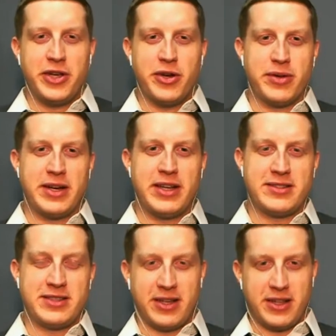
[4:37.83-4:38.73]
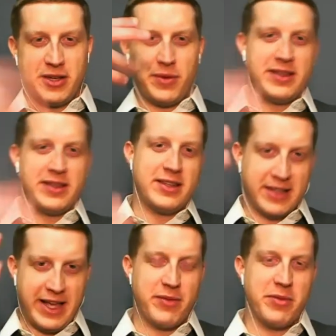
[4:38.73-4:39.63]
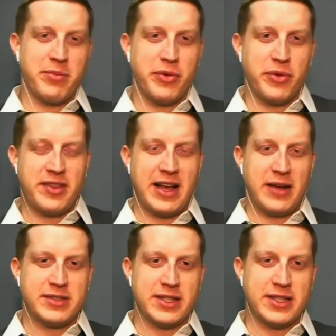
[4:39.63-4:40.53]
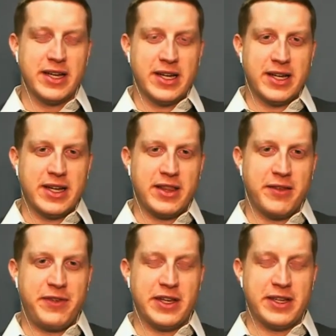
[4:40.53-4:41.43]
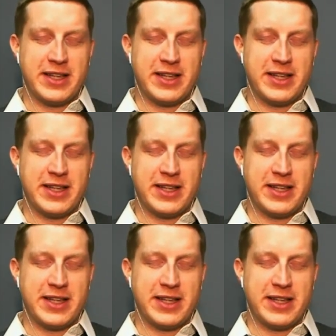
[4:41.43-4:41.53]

you don't necessarily want the delay from the booth down to the field.